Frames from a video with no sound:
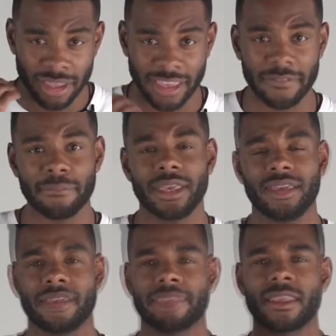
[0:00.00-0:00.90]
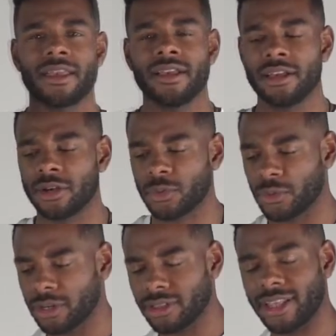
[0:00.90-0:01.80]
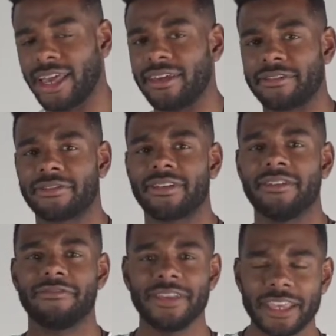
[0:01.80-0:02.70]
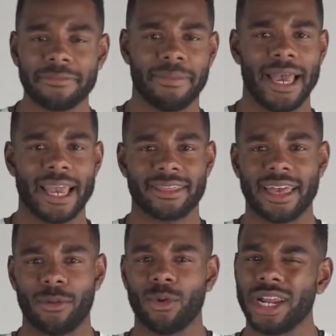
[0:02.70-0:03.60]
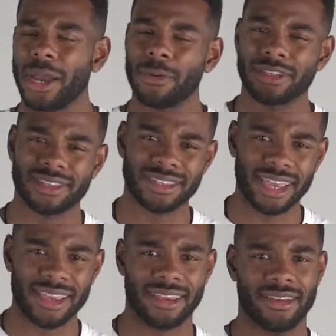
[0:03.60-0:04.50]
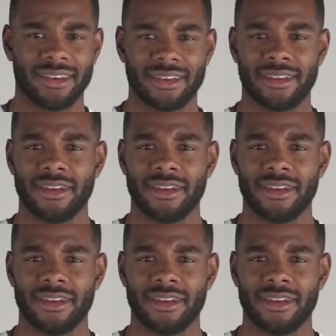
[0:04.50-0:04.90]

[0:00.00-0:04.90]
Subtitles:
give me real life feedback that what I was saying,